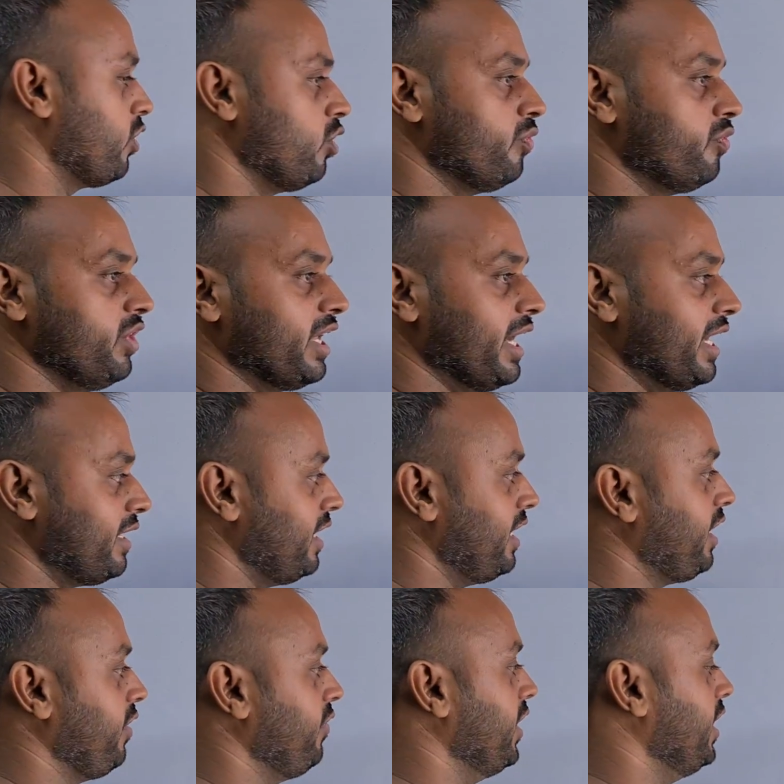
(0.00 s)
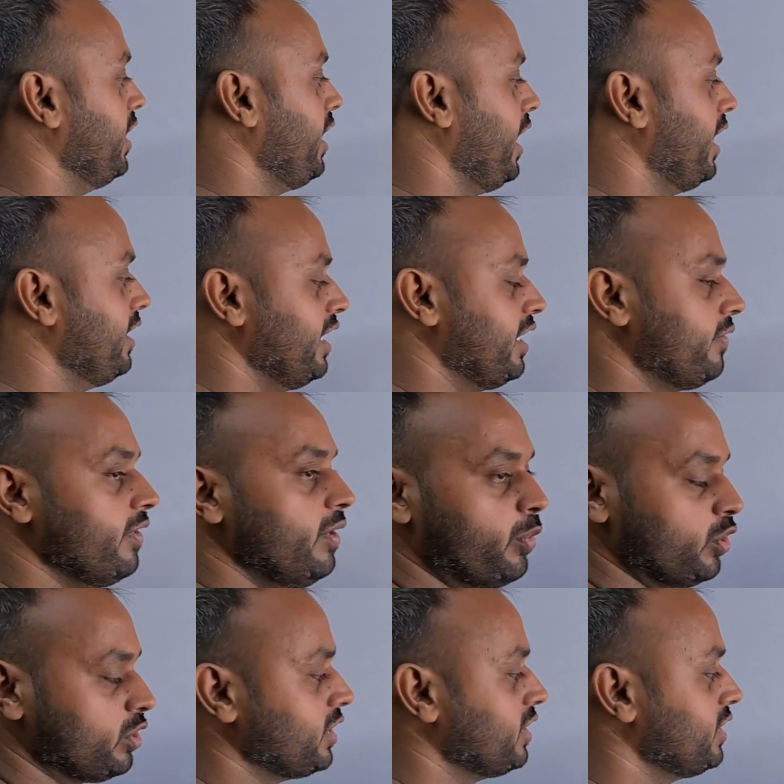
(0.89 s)
group will get that event, and that will
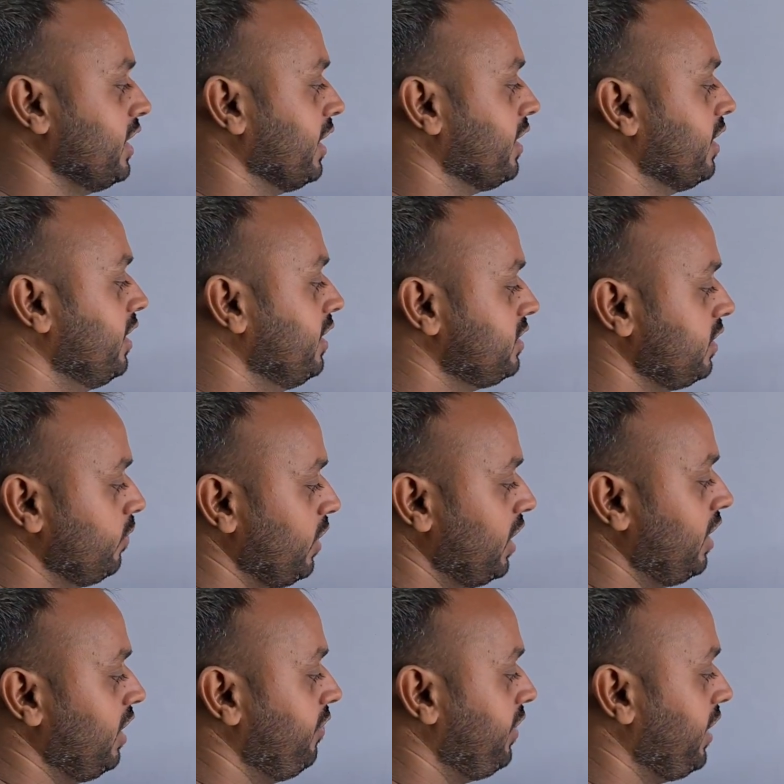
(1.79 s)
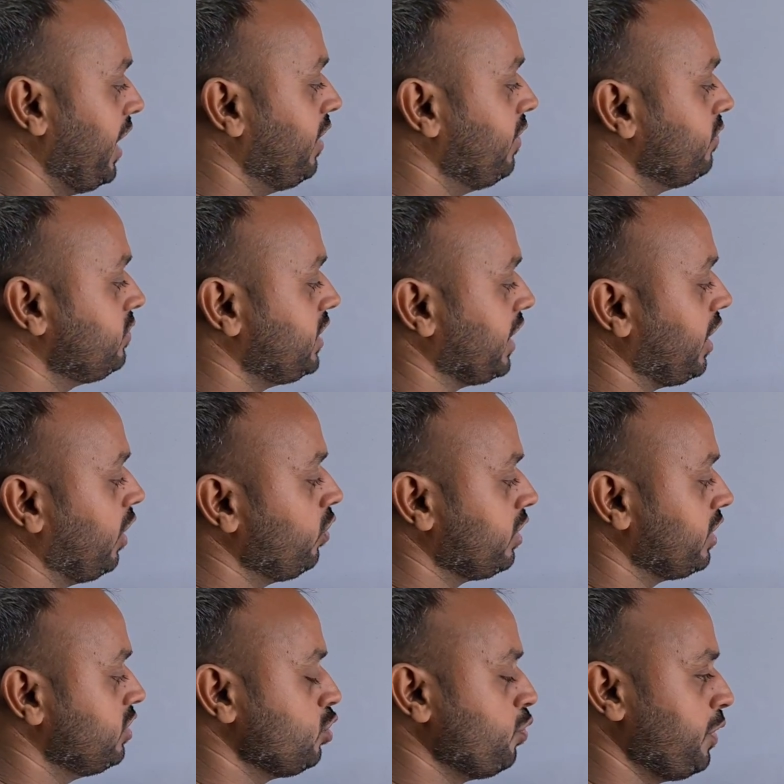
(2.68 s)
process that. Similarly, we have
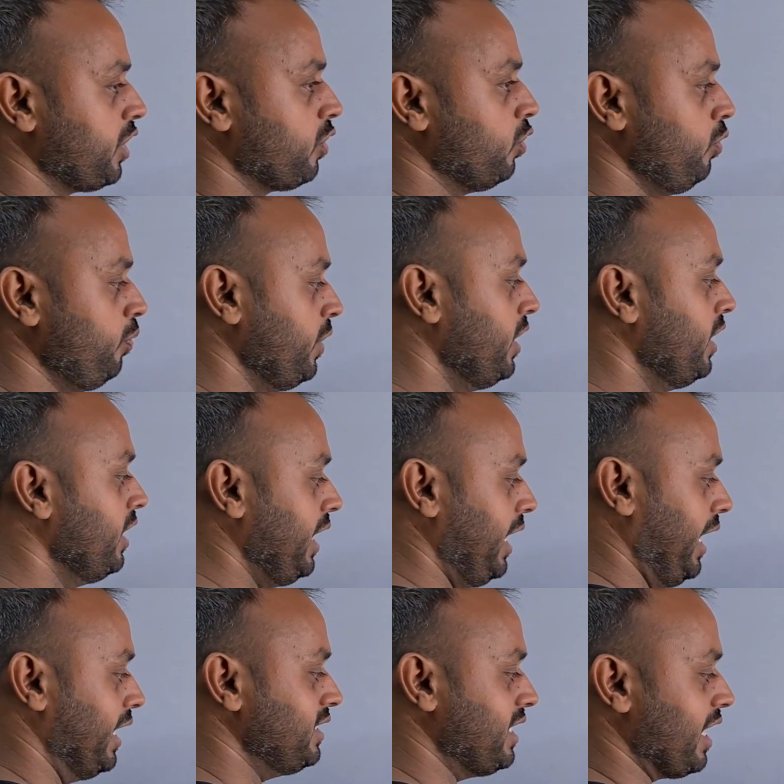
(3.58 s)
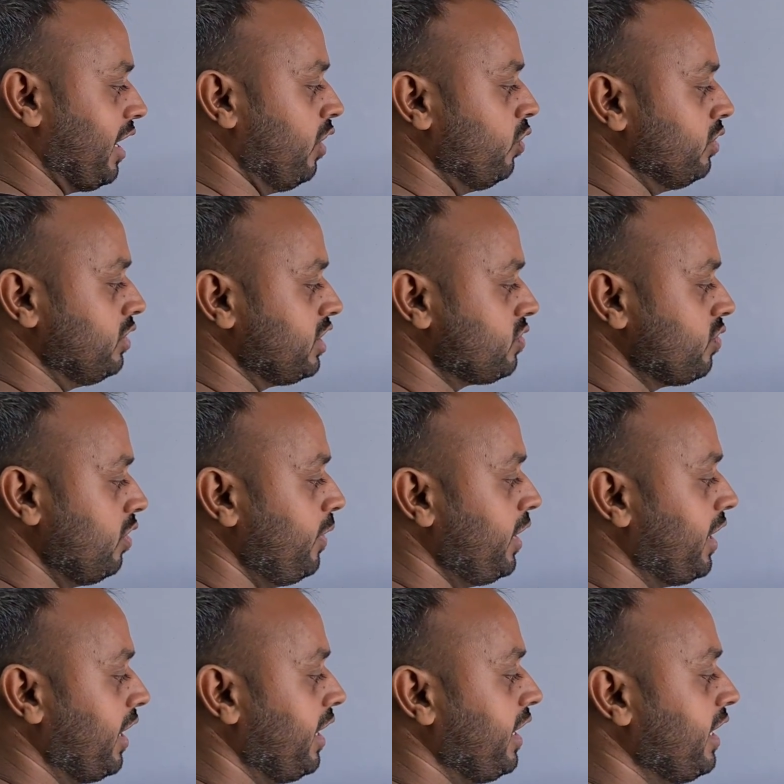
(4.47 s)
checkout consumer group, and checkout, this will
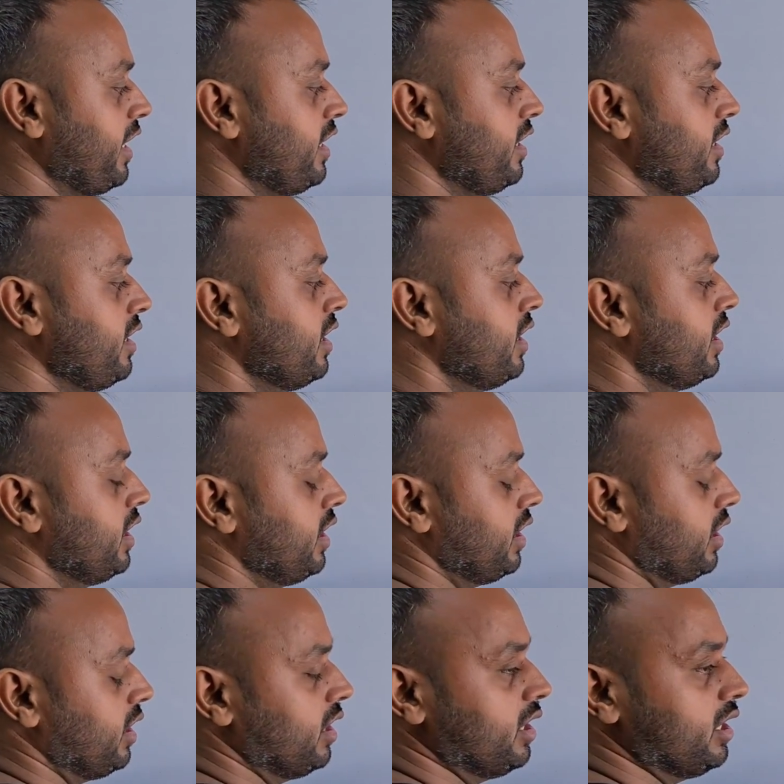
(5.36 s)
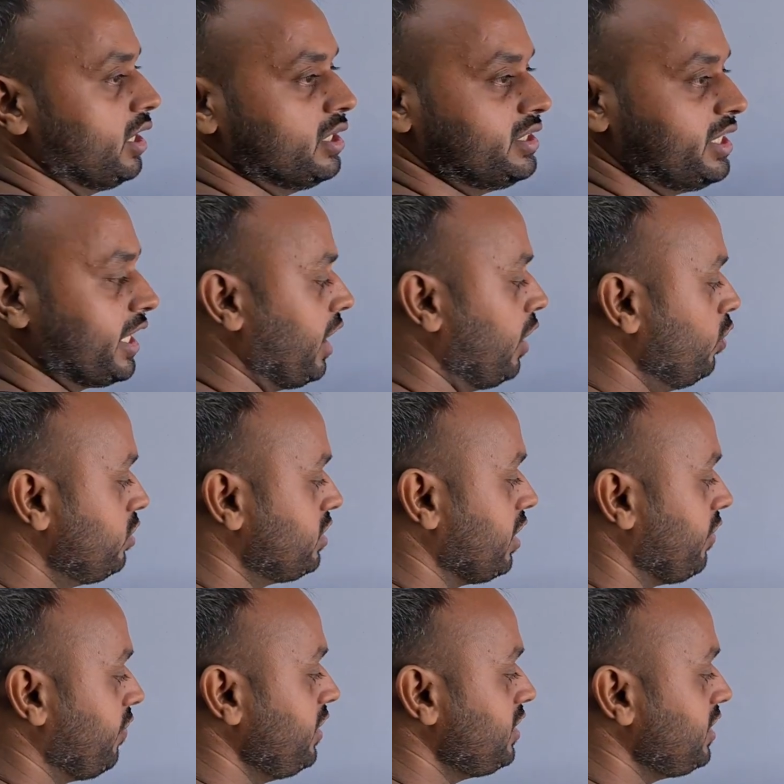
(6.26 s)
be running in checkout
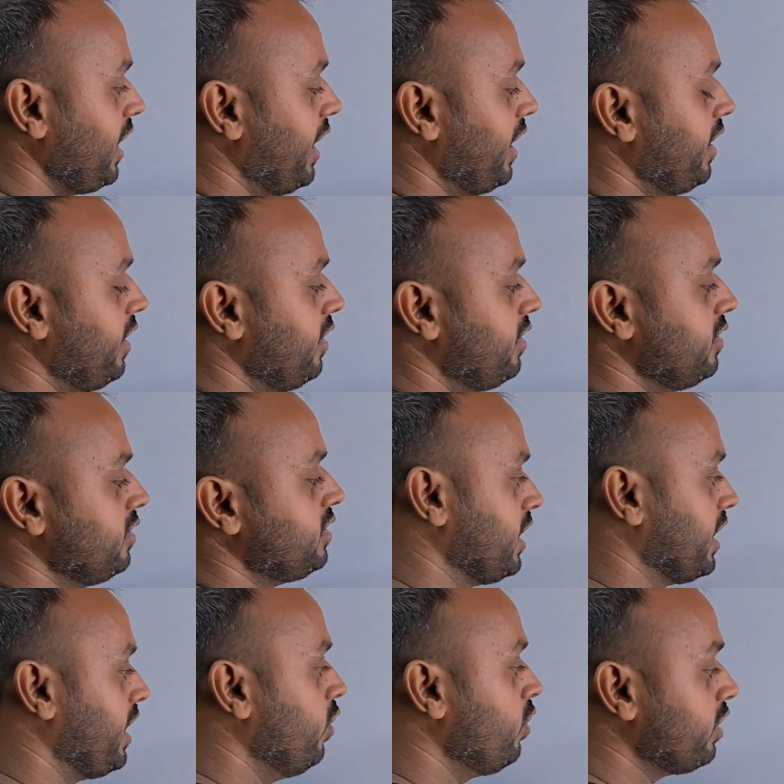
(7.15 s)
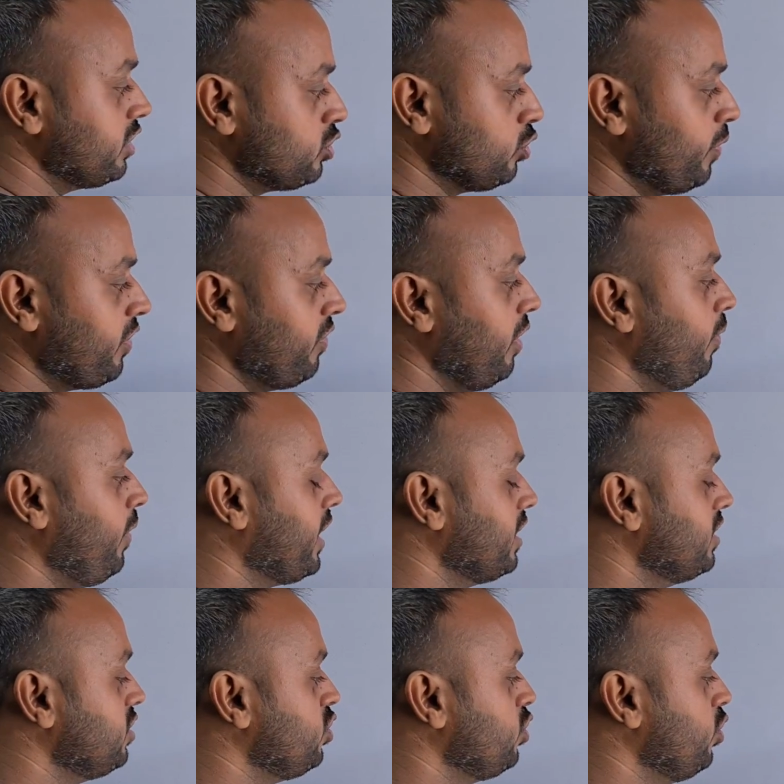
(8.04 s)
service, and checkout consumer will be
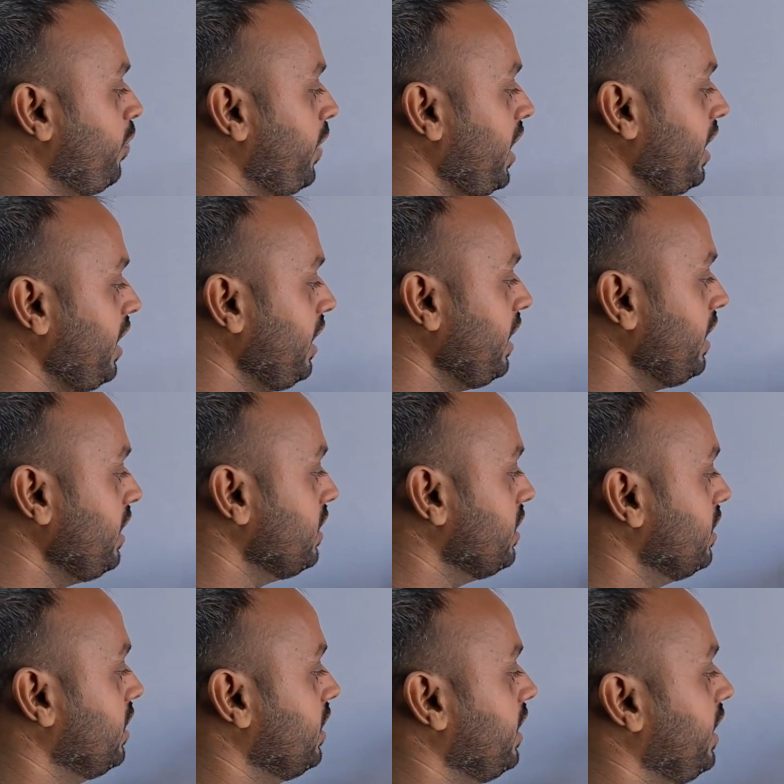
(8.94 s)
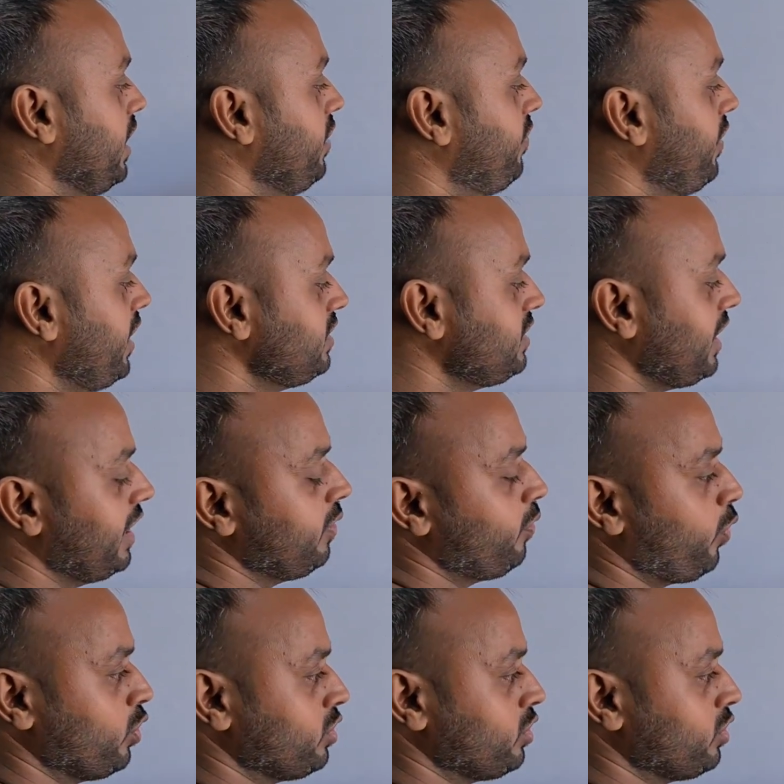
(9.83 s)
consuming events and